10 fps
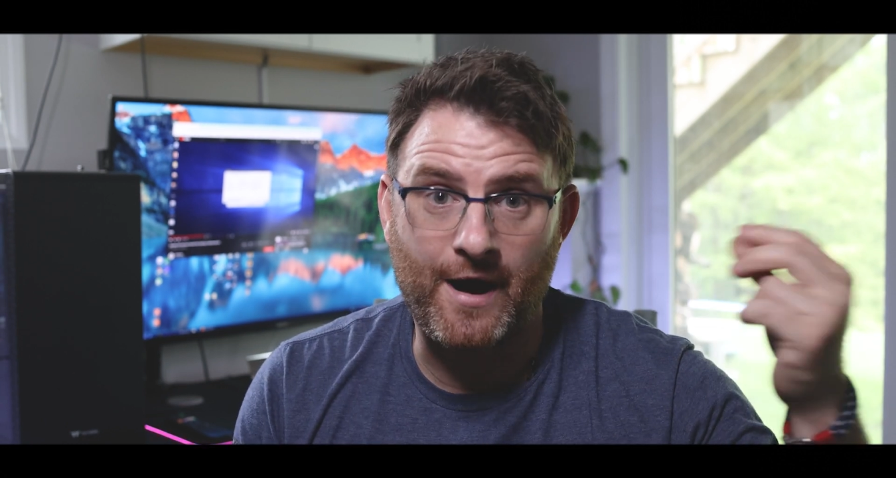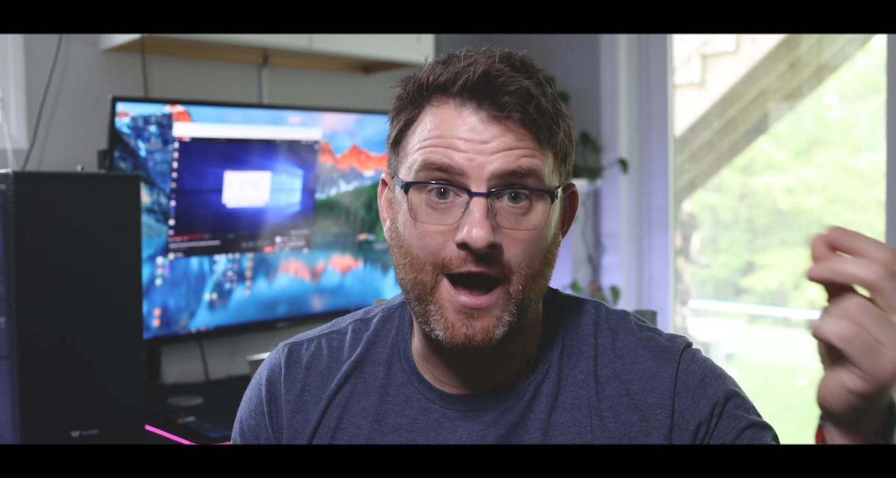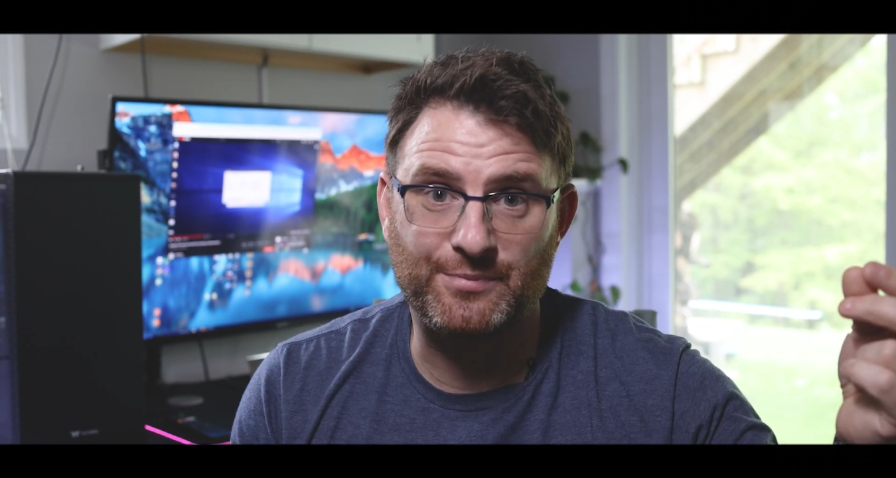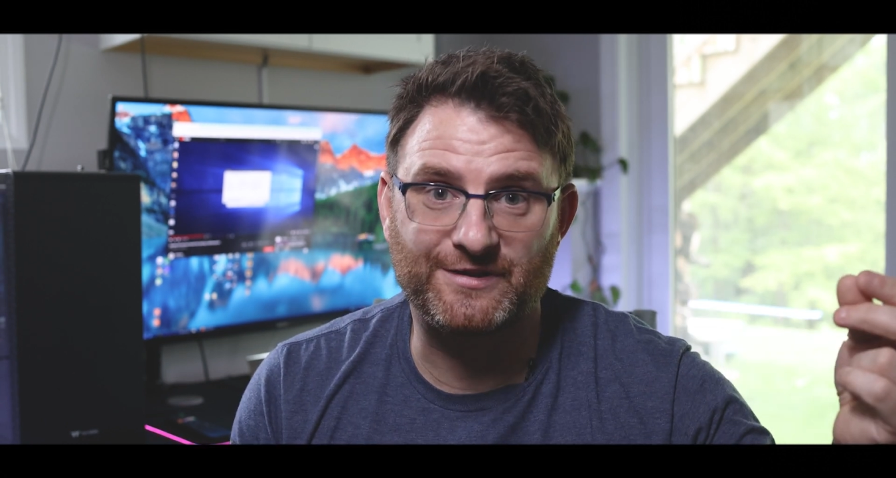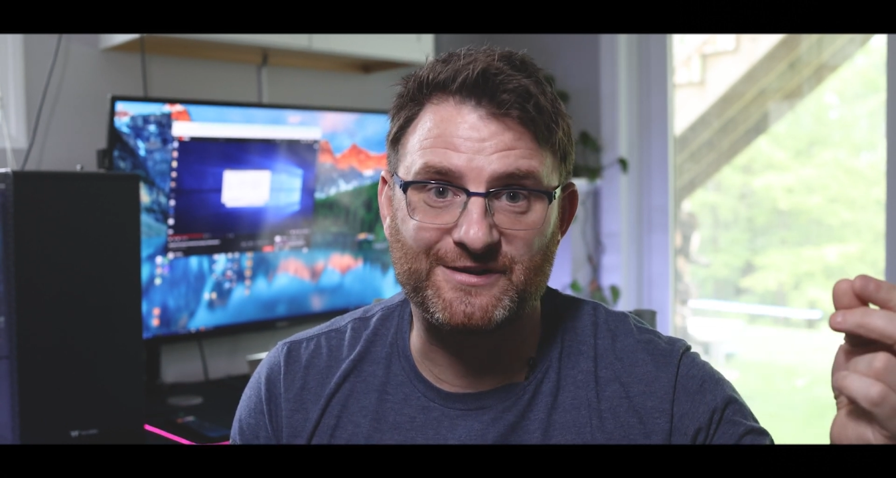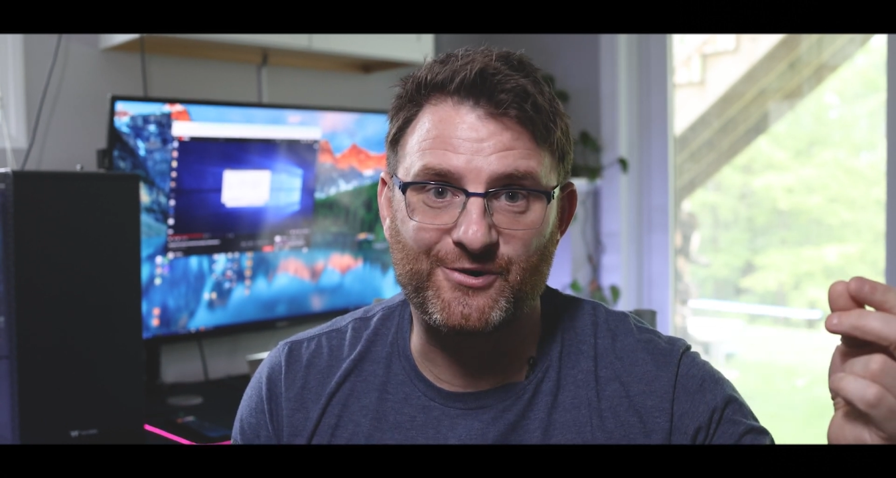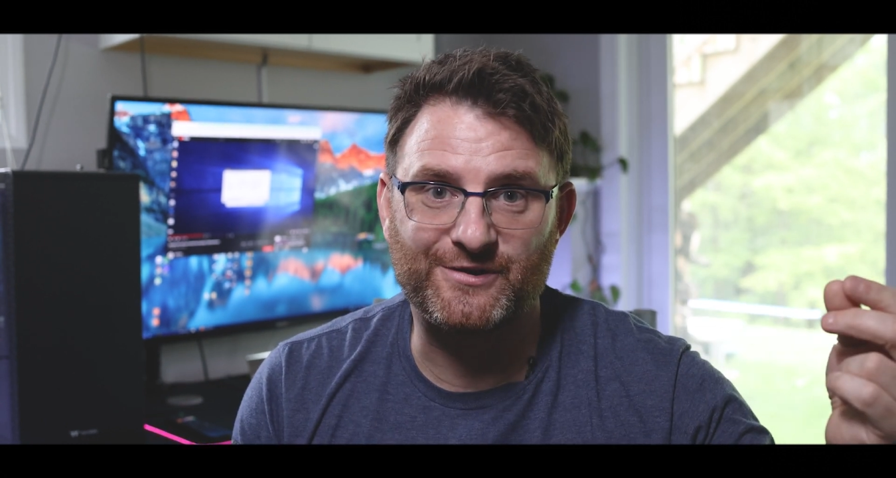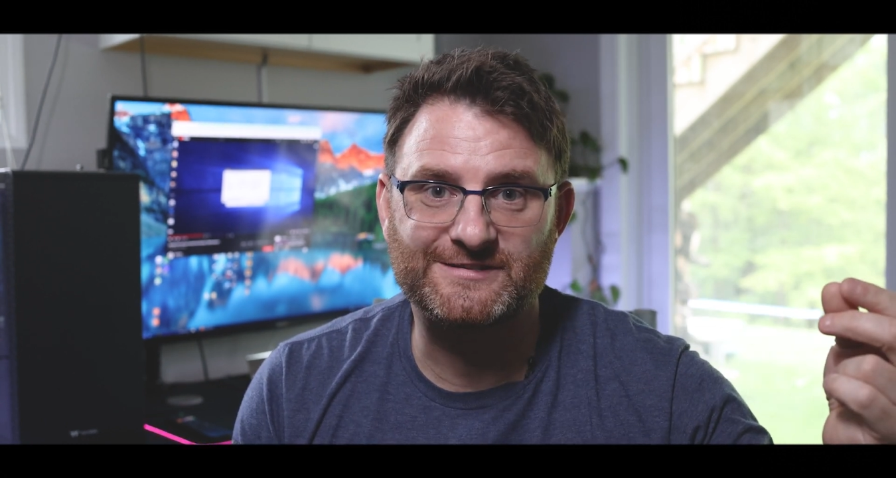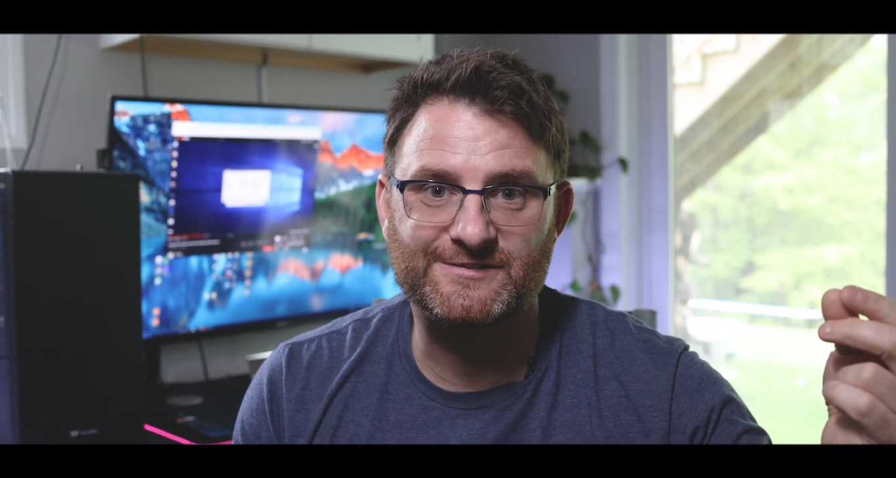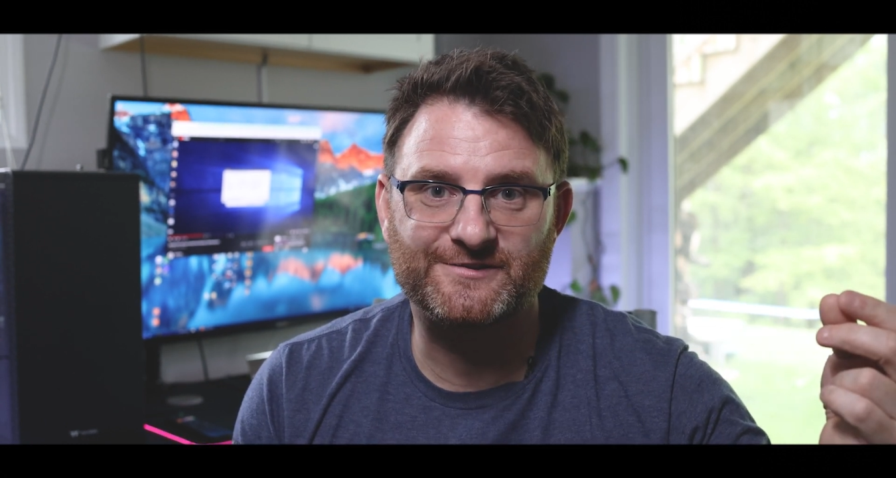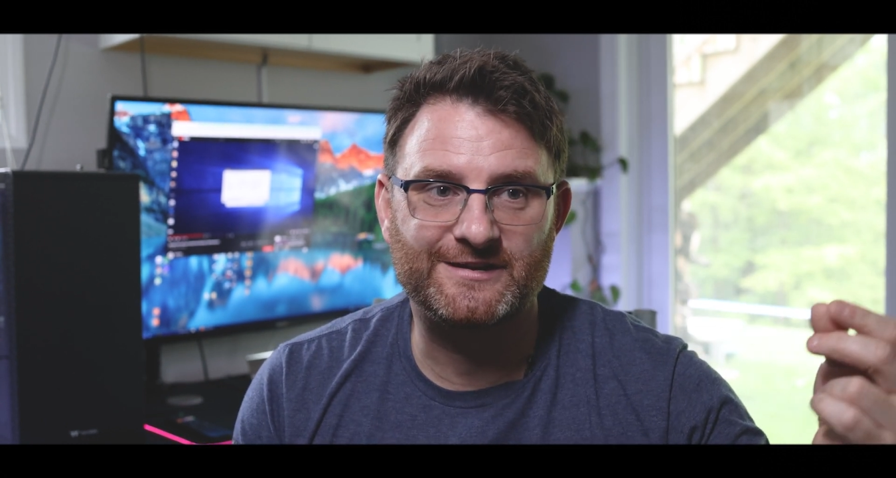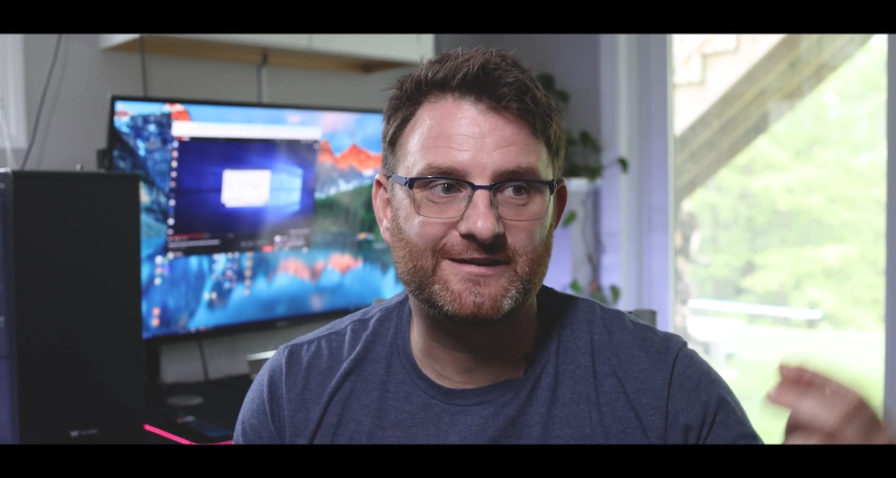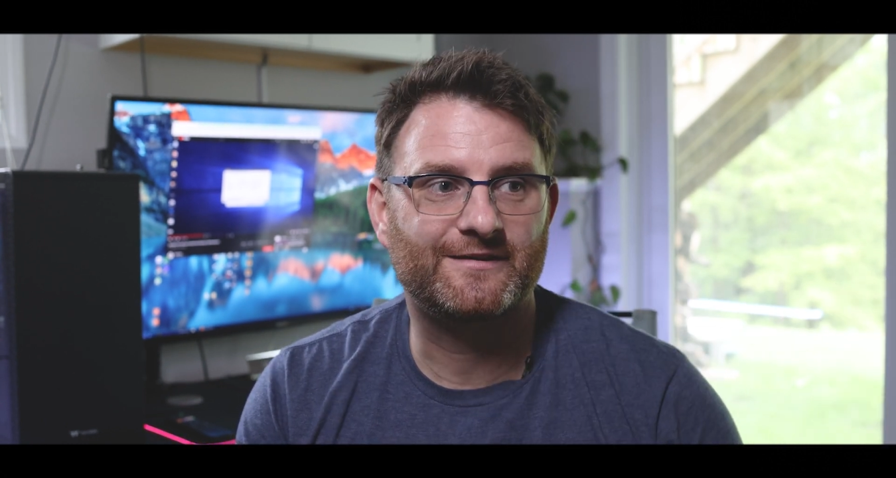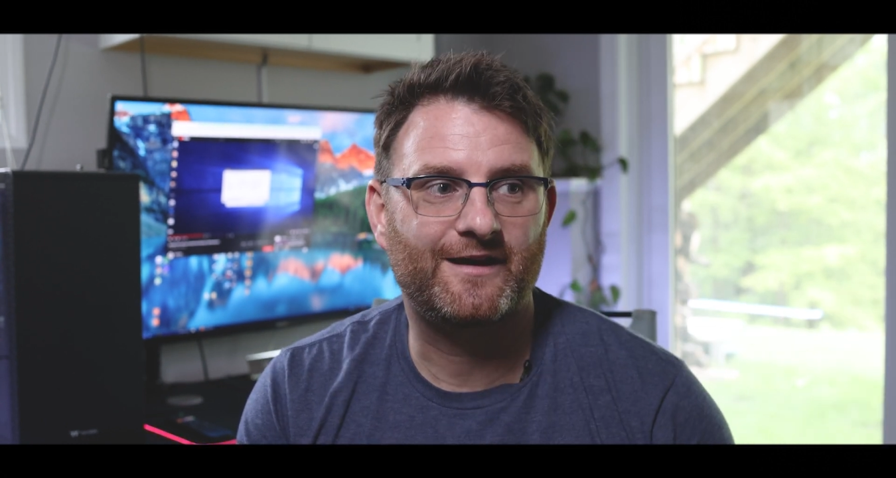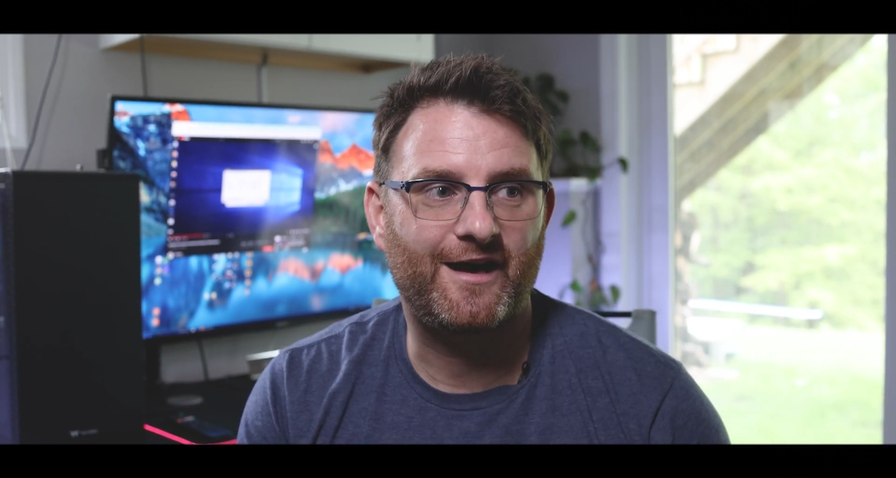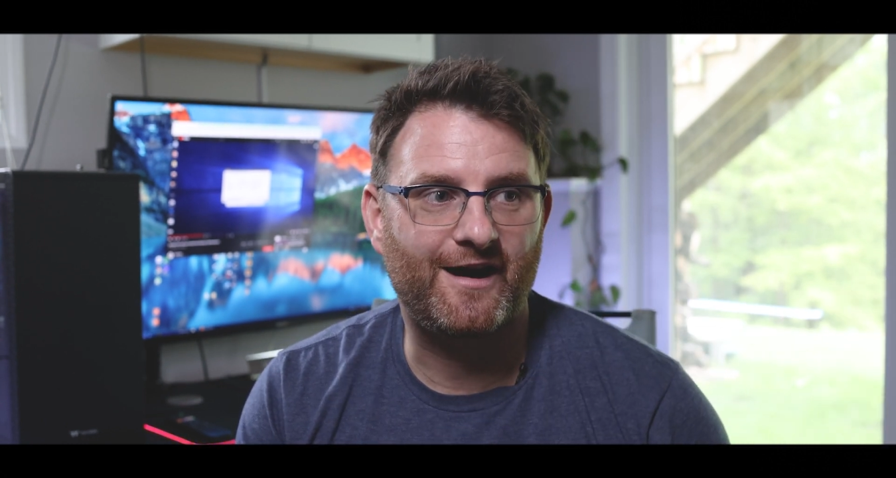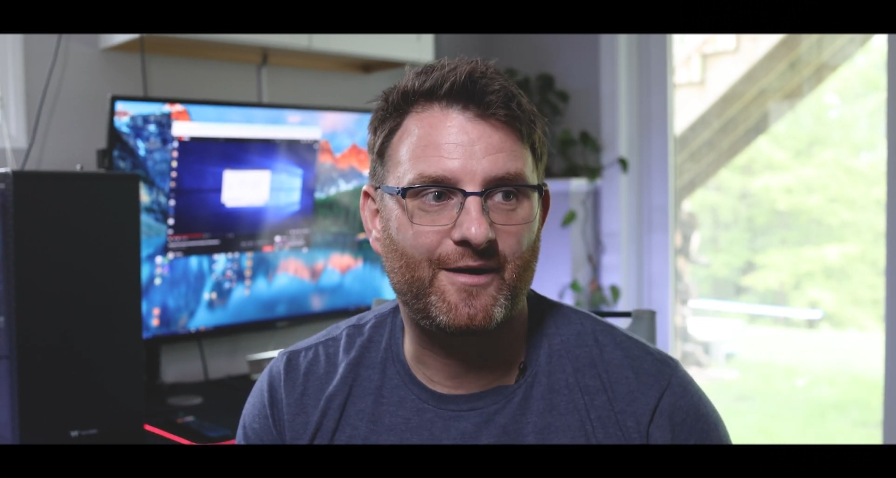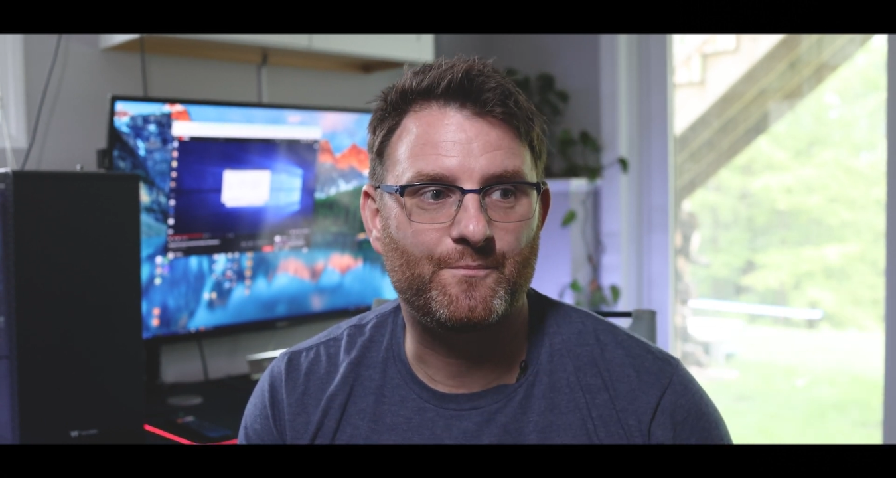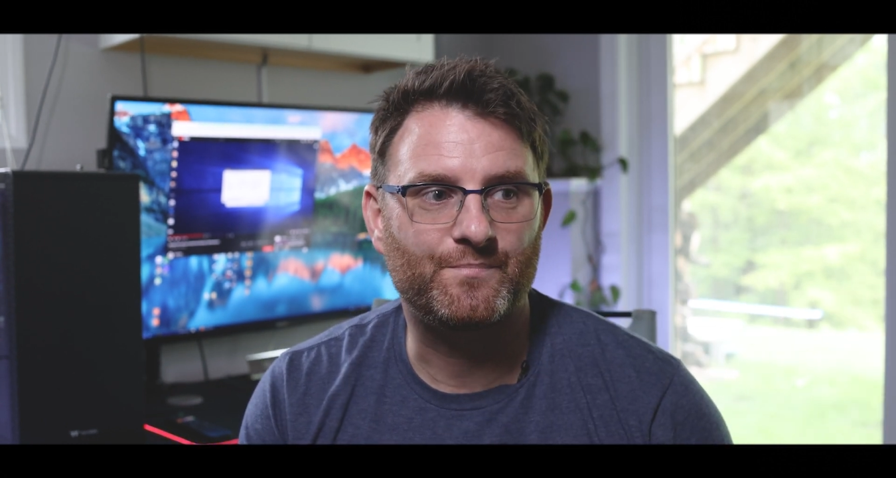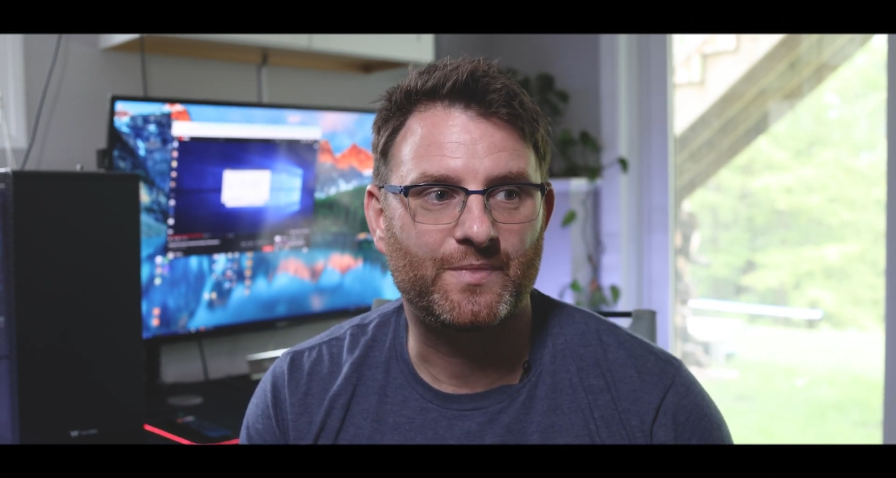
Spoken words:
poppily noise to it. And